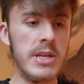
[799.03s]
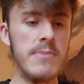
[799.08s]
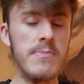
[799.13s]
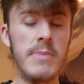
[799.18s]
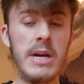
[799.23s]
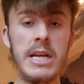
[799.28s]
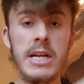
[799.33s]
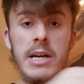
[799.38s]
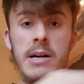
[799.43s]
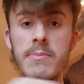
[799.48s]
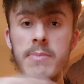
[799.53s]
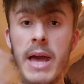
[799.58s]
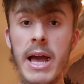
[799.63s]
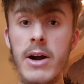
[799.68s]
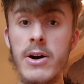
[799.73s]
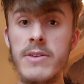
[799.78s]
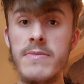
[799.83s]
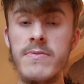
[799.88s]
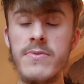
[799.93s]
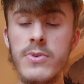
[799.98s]
Might come
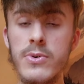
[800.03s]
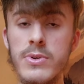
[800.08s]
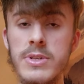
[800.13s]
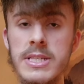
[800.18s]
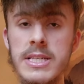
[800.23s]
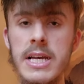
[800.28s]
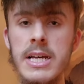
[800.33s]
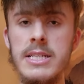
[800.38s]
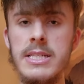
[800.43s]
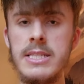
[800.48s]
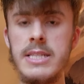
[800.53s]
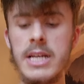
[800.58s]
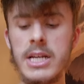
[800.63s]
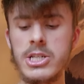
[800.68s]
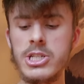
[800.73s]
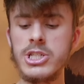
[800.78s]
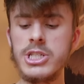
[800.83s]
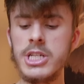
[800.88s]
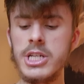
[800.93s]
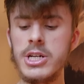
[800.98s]
out in full size
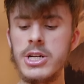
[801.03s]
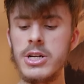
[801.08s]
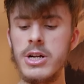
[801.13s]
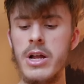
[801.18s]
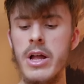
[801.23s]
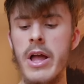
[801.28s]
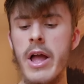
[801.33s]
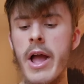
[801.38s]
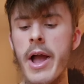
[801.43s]
next year,